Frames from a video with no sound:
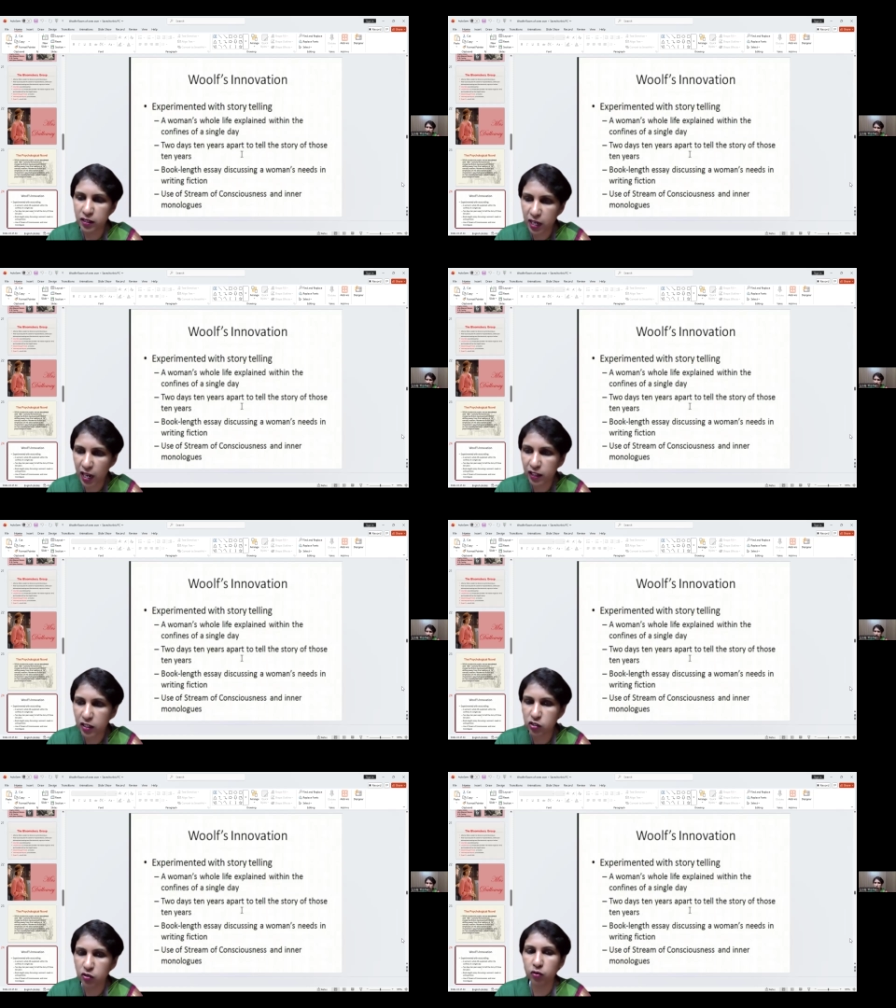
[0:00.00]
tell
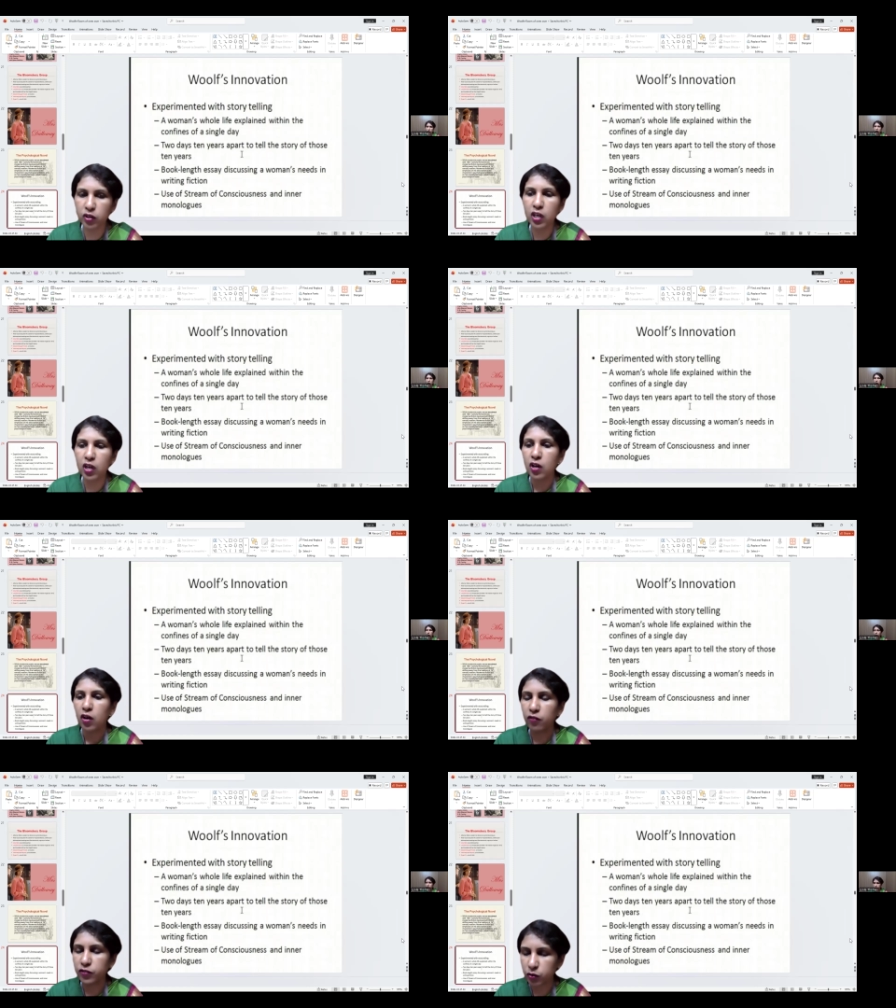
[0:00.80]
the story
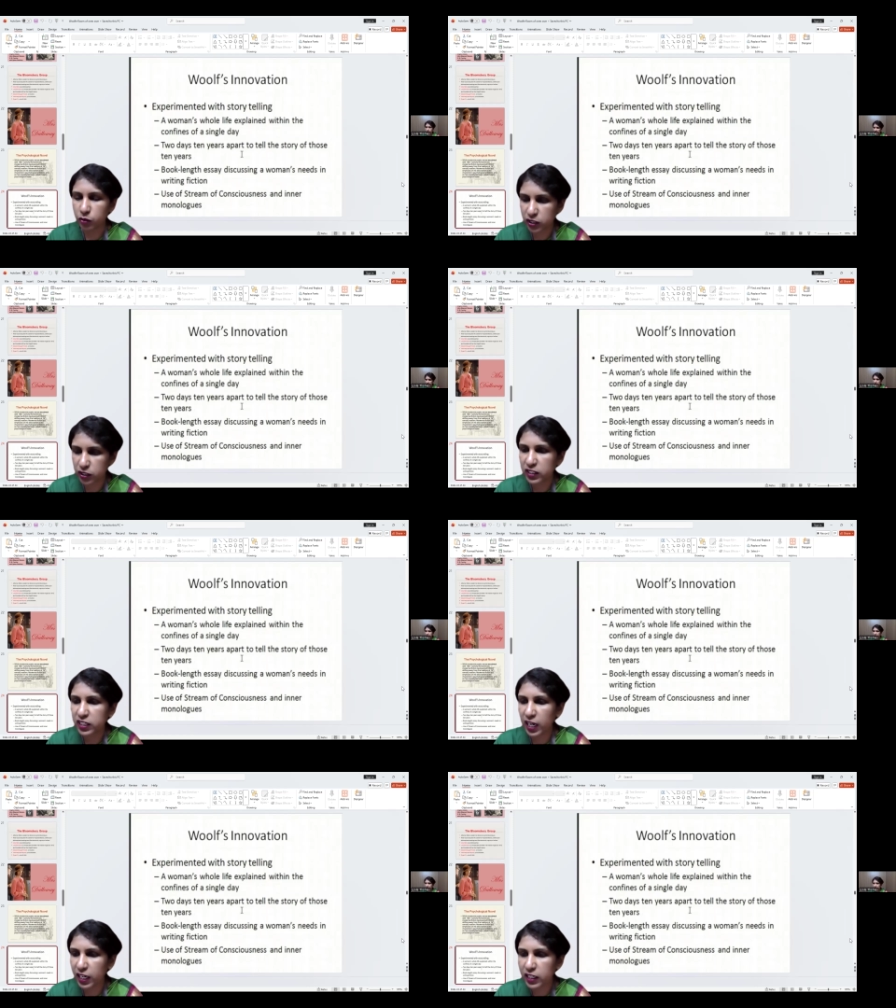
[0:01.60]
of those
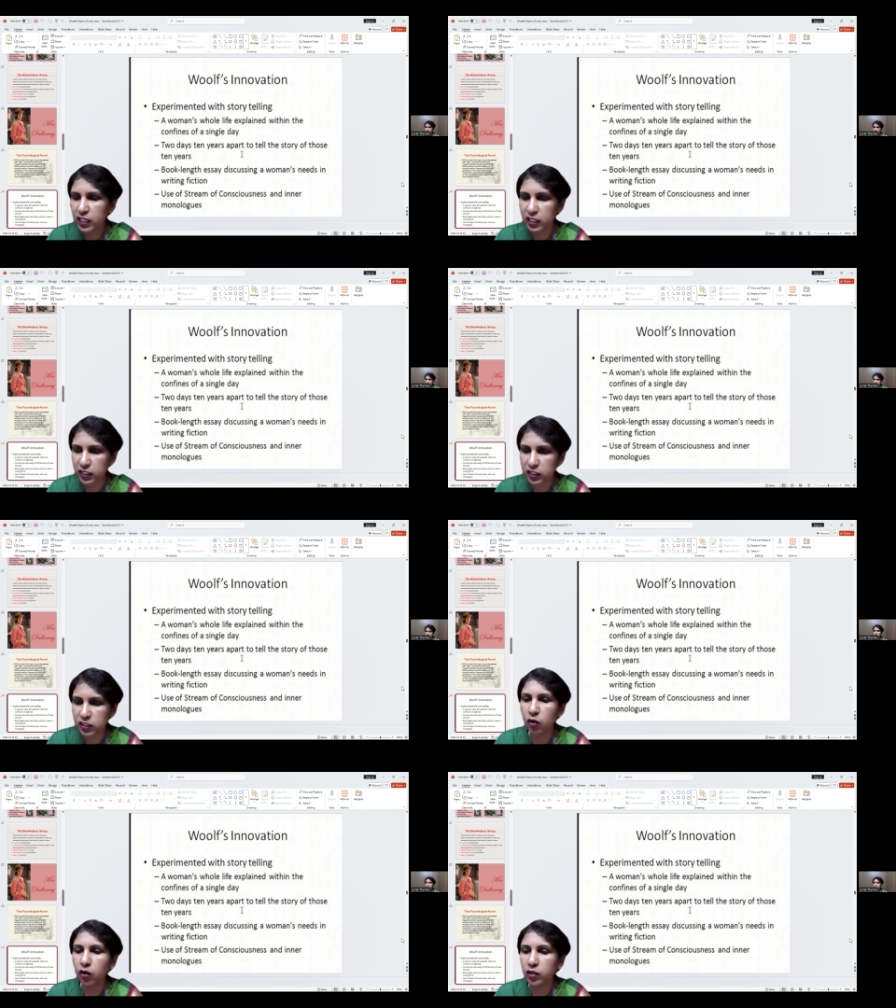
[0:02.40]
10 years
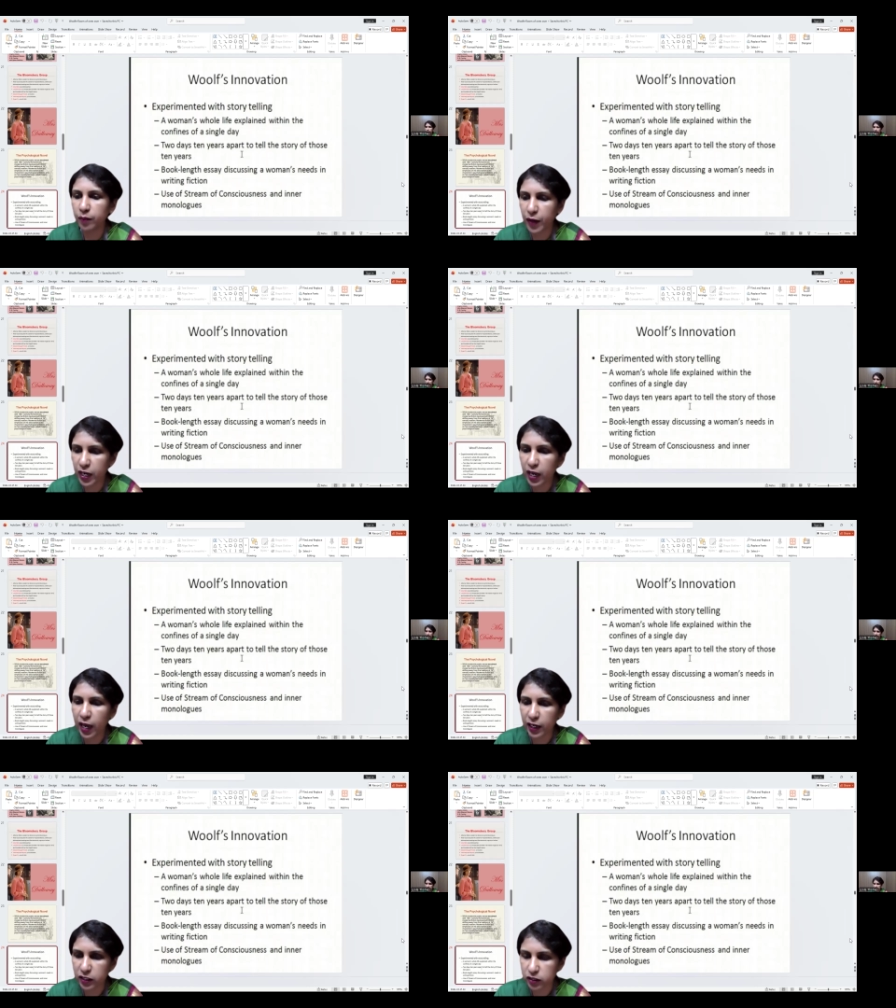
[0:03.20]
and all the many
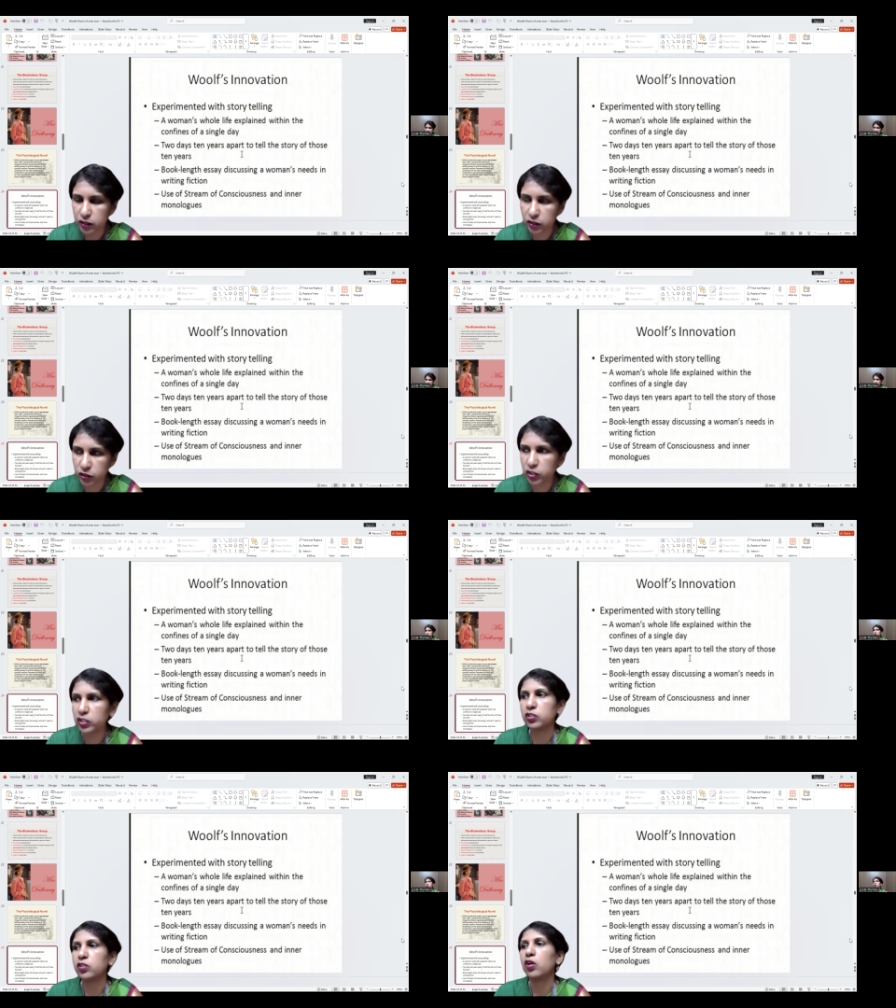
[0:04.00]

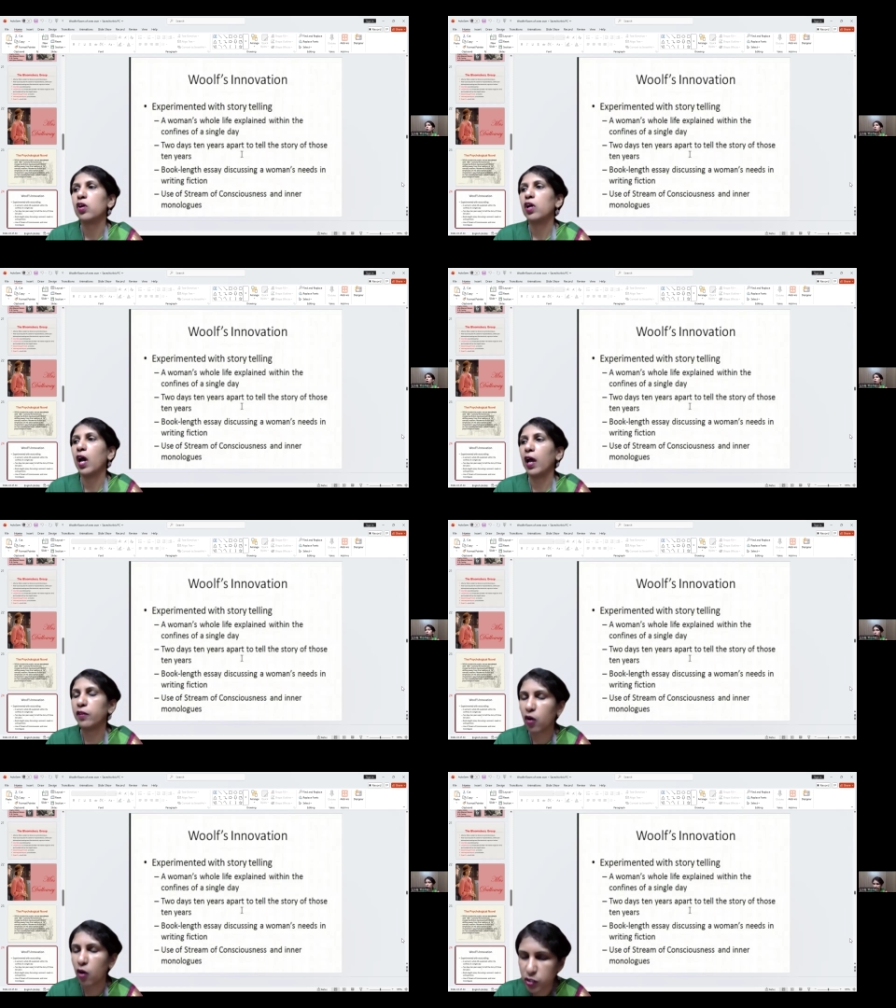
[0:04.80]
actions
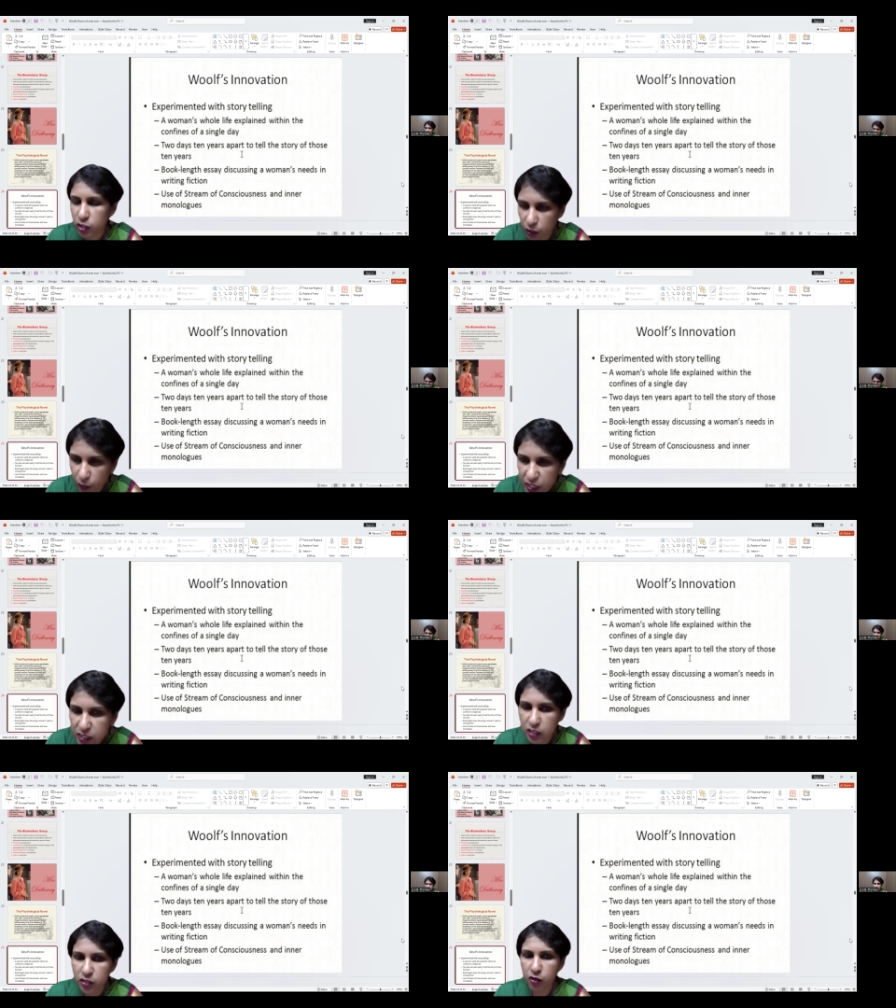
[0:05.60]
and the
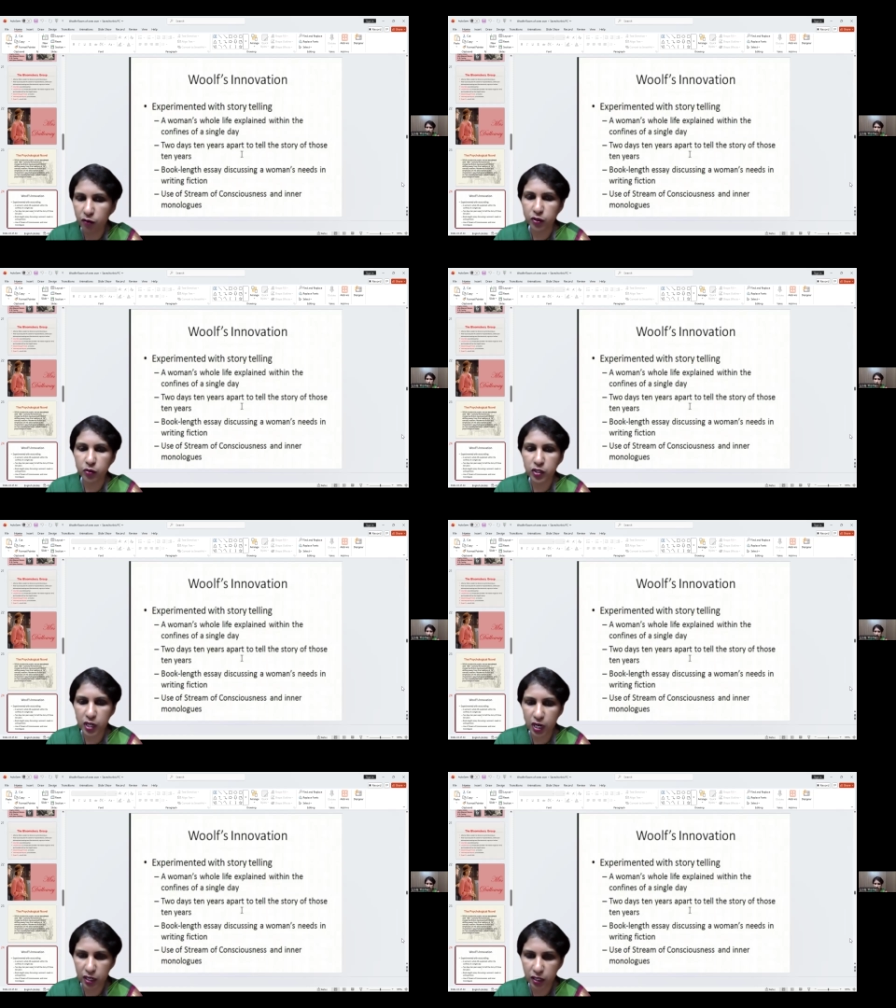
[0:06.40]
consequences of those
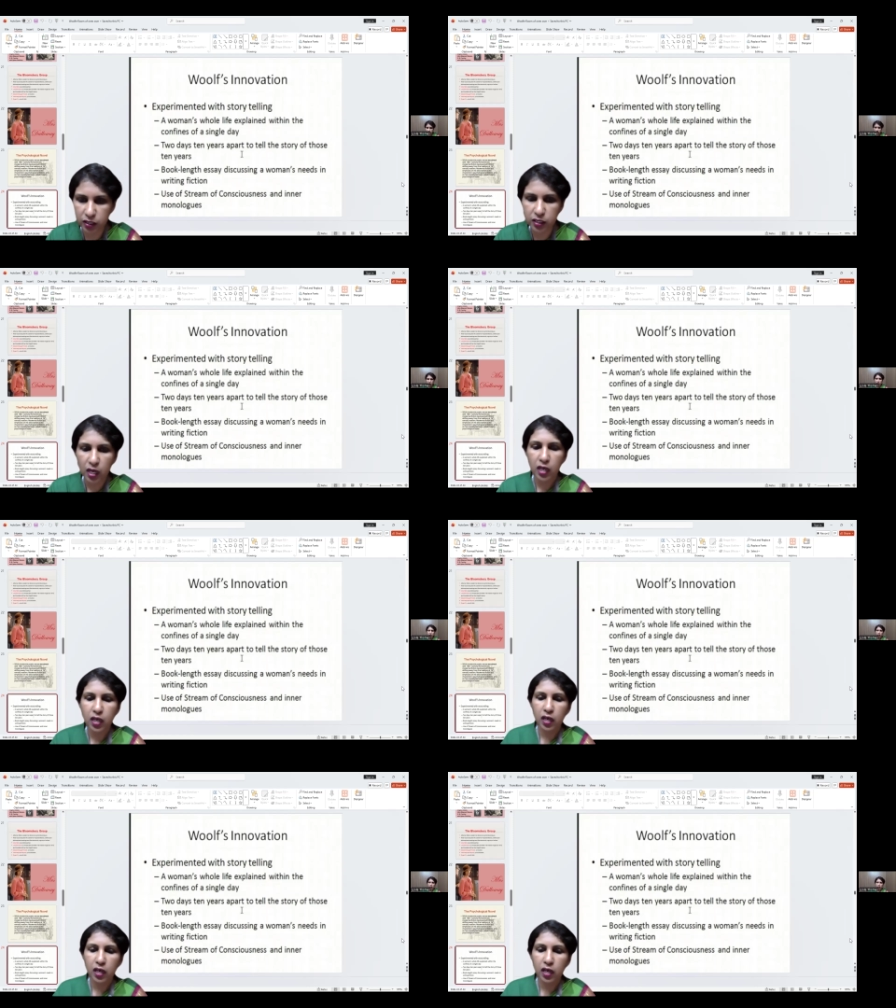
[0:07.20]
10 years.